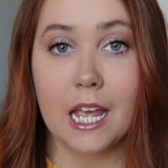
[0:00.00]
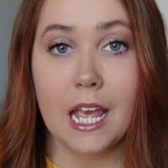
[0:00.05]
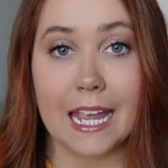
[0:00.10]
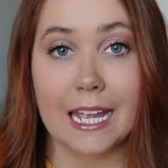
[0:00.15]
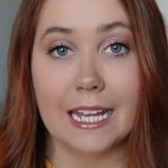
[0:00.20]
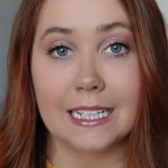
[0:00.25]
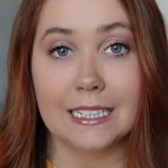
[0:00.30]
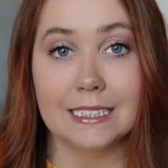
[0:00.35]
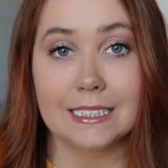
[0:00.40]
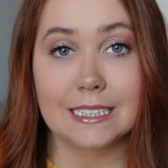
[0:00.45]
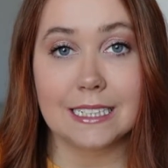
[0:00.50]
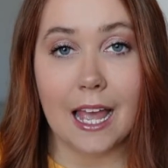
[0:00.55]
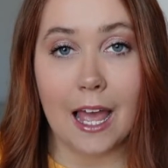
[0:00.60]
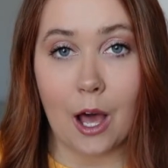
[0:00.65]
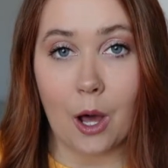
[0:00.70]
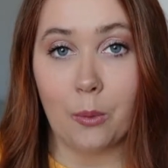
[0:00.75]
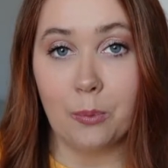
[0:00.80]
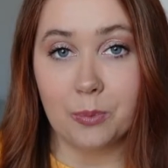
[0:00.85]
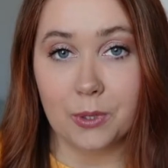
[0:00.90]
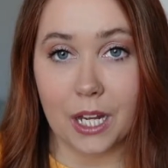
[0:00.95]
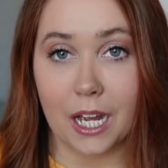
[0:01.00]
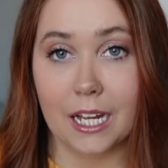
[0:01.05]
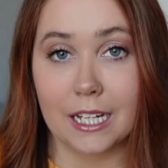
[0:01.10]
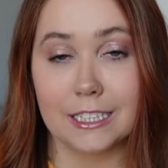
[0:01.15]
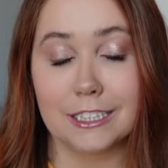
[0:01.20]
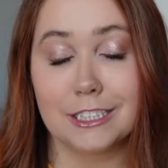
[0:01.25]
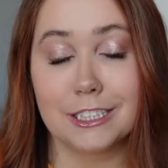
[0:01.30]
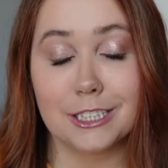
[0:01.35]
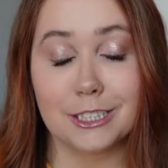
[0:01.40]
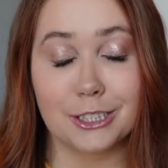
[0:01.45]
It helped
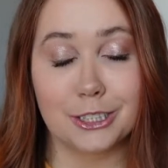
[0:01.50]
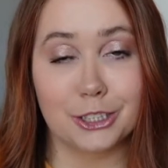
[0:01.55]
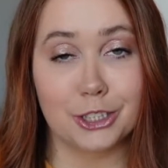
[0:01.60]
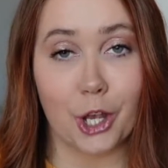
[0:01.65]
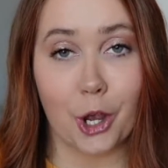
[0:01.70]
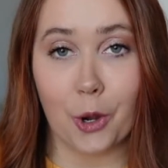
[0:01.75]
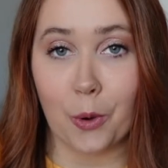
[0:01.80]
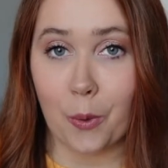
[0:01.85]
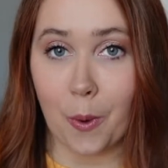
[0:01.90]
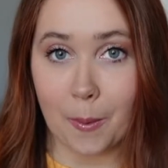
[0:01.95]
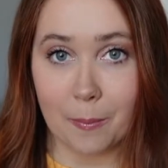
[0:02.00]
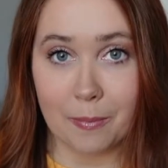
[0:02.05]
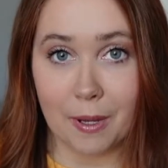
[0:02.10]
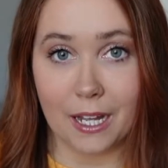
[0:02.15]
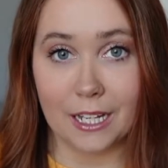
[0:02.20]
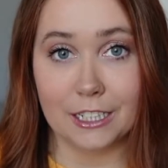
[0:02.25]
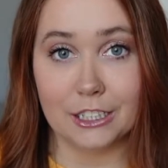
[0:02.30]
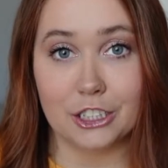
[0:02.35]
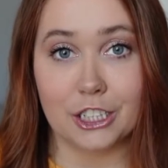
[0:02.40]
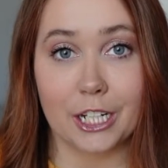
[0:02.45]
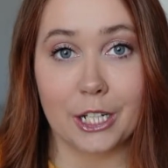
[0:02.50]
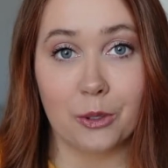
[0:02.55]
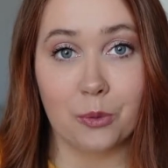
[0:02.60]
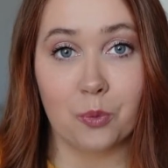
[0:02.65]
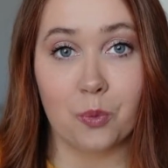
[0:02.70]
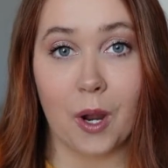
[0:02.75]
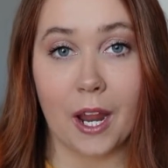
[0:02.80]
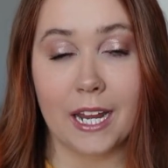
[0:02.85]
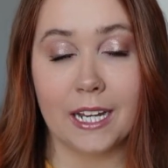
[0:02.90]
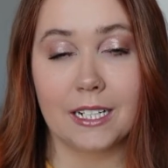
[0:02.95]
us so much.
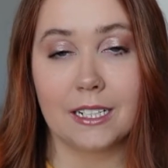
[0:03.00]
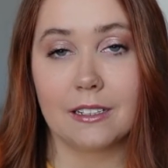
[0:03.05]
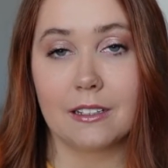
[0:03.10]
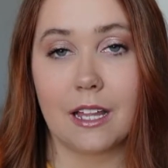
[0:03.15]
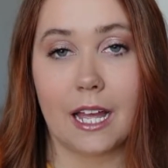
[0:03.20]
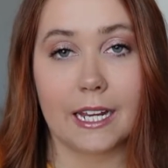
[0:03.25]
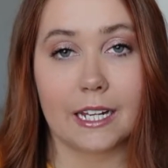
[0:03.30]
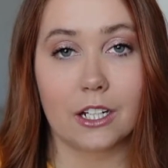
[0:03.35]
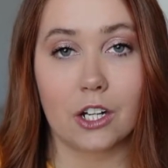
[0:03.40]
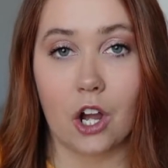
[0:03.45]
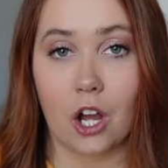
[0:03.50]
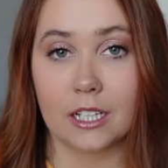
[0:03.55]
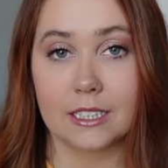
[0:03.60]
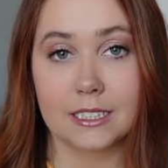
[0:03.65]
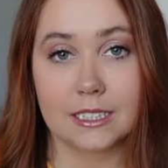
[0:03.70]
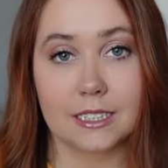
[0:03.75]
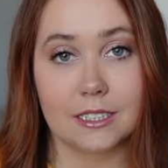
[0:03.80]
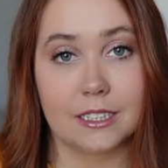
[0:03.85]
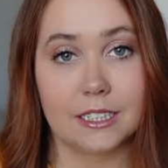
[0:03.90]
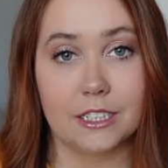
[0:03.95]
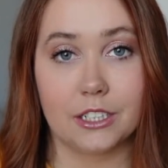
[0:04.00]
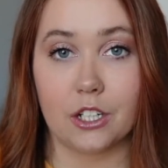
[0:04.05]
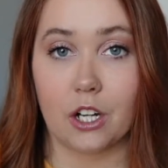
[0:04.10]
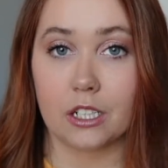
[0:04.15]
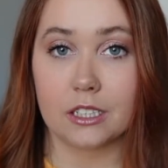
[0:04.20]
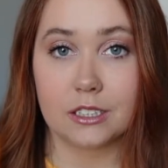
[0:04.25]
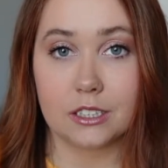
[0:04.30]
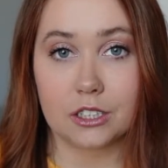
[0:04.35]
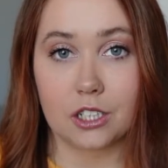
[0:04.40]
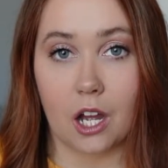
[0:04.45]
It rained like constantly
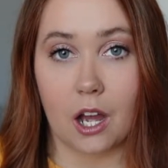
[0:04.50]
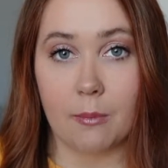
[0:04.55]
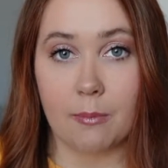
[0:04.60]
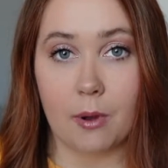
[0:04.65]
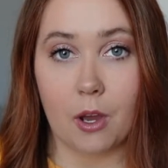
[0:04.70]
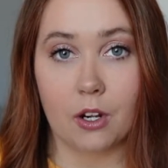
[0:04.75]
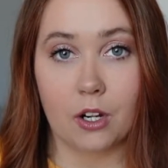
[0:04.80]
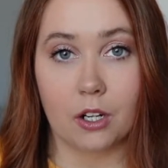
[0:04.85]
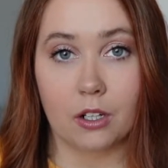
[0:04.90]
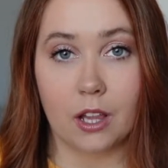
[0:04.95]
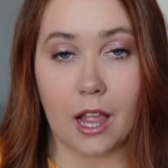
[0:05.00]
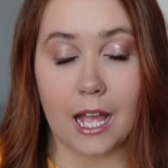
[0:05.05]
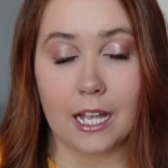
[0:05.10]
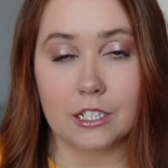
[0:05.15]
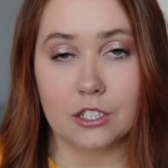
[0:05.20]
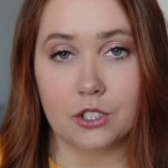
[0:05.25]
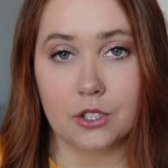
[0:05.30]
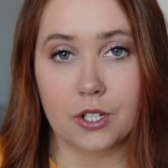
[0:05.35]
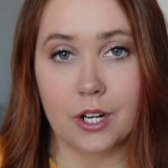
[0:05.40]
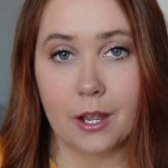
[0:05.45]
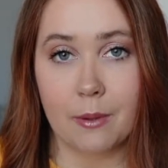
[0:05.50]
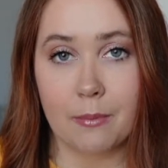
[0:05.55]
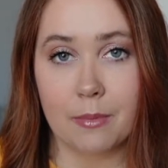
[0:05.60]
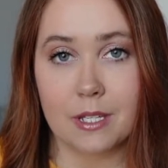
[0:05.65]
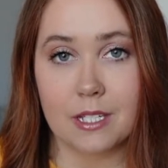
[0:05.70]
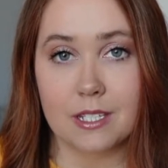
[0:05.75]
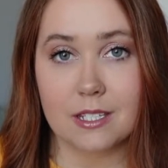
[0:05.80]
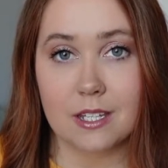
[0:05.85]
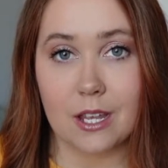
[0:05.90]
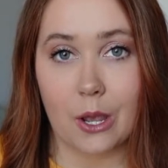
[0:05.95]
nonstop on our last trip.
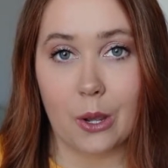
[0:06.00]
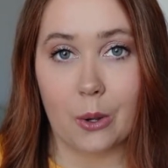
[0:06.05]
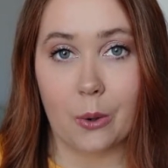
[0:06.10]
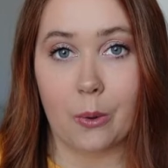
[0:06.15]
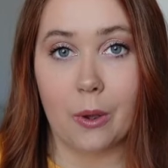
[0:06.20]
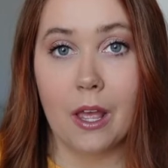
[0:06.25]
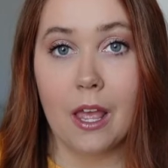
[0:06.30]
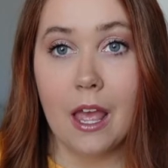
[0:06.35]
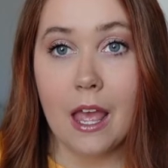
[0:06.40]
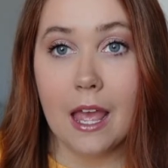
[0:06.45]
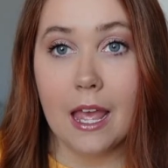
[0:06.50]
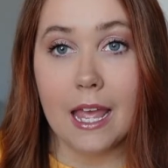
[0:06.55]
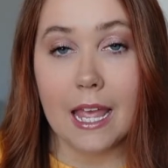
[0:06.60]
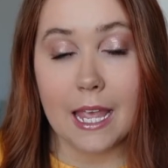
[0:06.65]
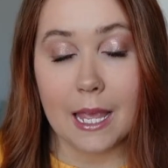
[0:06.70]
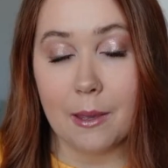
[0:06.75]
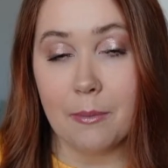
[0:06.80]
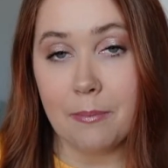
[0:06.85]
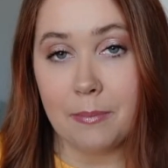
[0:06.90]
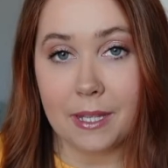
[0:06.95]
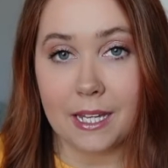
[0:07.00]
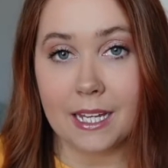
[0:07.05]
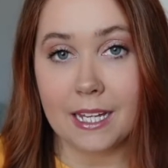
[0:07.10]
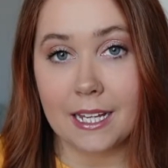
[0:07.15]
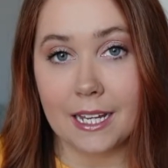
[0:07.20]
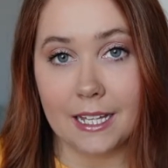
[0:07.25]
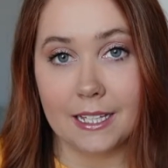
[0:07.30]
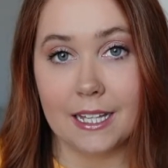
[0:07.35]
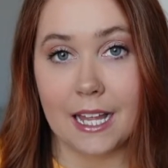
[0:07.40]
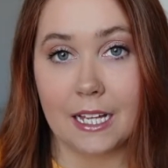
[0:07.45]
So him
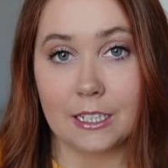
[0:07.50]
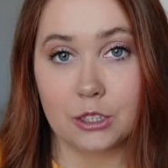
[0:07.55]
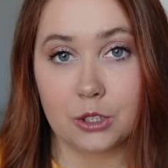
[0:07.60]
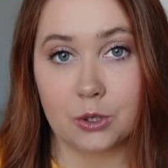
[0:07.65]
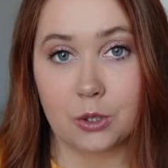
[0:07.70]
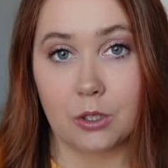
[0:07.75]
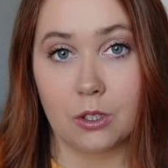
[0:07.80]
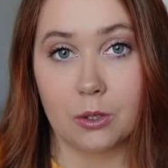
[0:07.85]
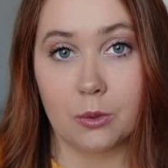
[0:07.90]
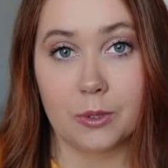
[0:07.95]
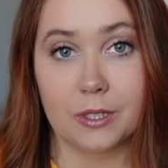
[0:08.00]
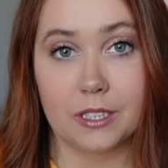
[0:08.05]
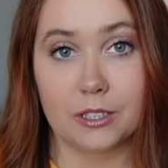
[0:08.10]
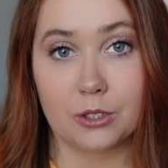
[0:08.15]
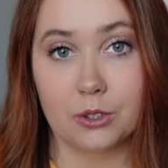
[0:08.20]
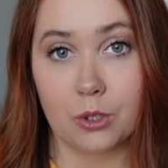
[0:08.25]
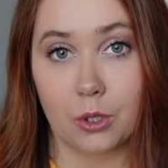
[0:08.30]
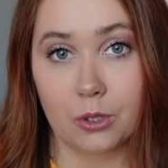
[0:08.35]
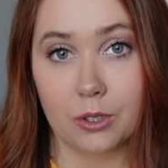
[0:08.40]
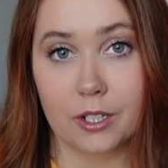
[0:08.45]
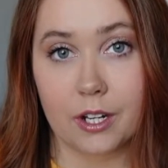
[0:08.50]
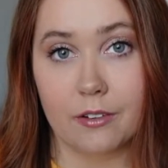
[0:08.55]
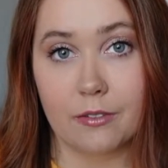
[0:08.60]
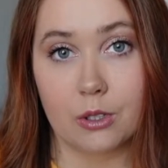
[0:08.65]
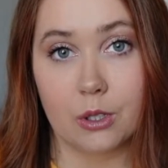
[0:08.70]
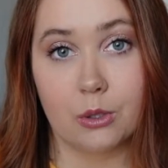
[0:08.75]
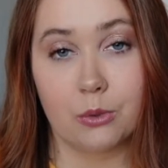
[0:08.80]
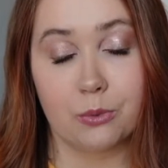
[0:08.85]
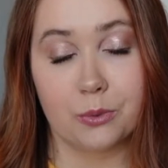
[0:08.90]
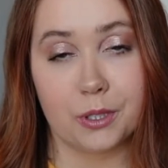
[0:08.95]
being in that stroller with the stroller
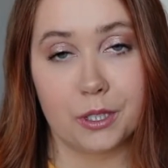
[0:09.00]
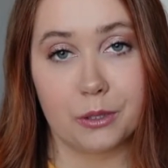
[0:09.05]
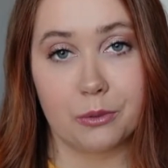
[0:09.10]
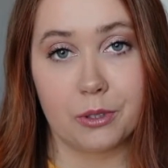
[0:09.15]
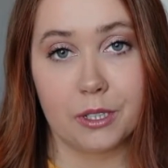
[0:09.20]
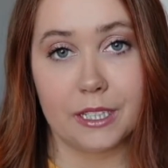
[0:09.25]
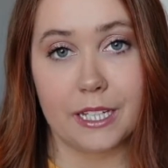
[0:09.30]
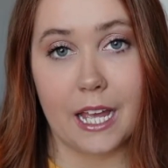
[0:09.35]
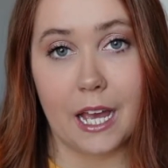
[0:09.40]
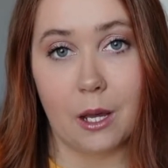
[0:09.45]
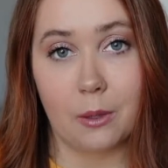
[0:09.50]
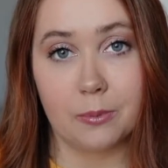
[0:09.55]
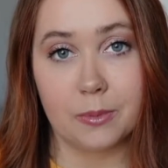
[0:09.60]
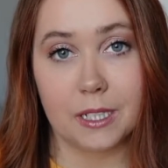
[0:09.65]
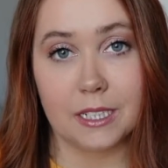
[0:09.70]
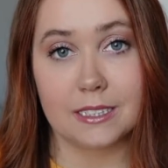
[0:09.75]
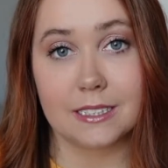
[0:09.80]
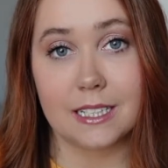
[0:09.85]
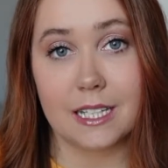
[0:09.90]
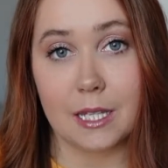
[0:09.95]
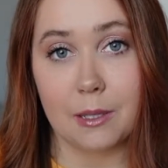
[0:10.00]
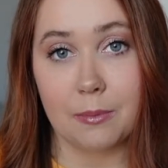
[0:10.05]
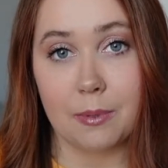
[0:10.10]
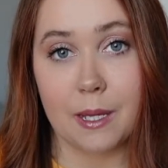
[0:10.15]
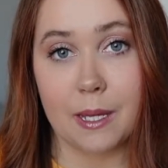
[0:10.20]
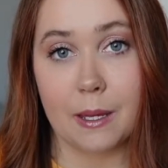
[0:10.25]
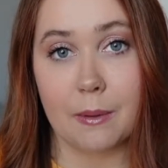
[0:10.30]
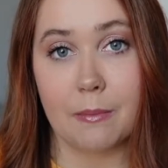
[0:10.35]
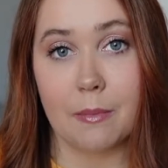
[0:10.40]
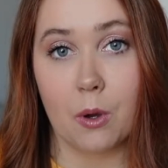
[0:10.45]
cover really, really helped us keep
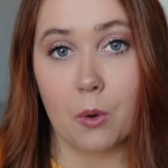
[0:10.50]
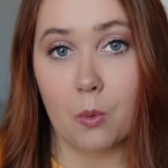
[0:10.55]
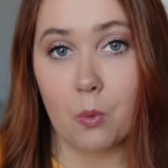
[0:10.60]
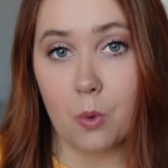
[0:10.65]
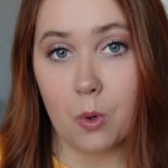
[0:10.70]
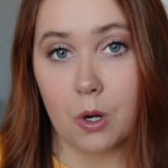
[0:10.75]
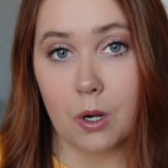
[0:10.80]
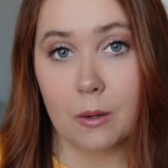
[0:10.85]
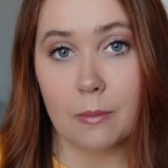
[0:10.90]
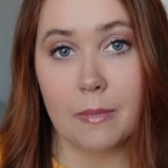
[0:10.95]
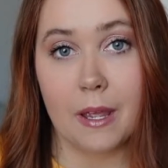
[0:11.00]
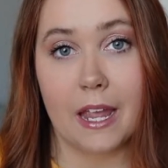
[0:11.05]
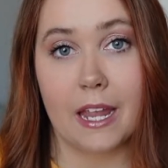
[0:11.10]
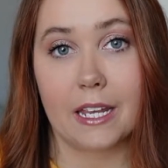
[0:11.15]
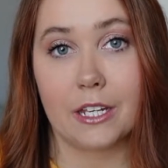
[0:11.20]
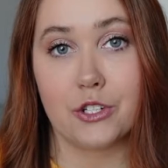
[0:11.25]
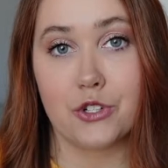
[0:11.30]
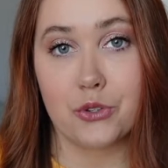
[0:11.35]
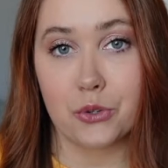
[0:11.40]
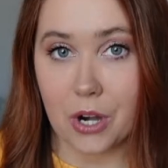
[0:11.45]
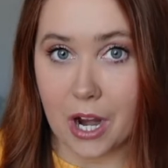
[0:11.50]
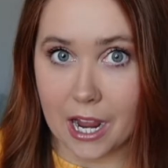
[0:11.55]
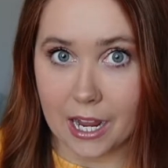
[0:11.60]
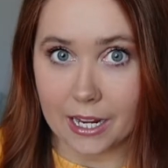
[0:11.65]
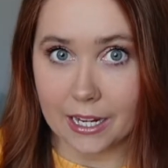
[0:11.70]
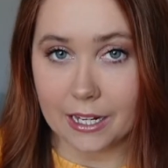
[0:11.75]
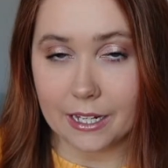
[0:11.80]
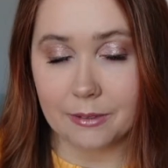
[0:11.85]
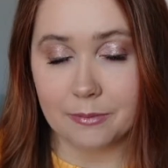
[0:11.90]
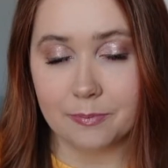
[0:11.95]
him warm and
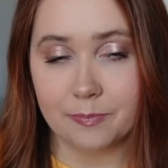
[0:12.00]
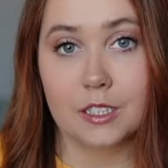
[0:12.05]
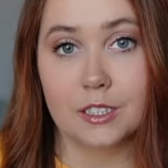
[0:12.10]
dry.